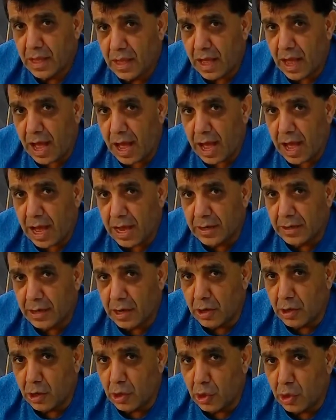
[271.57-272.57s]
I
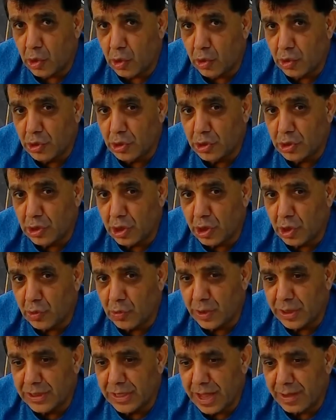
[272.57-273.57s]
know you know
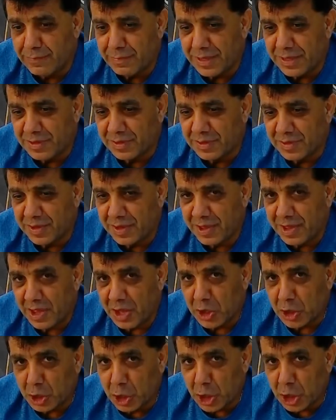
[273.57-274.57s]
what that means.
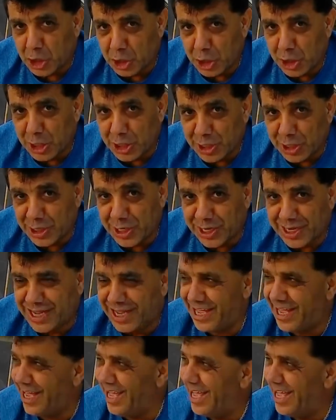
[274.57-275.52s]
Click, click, click.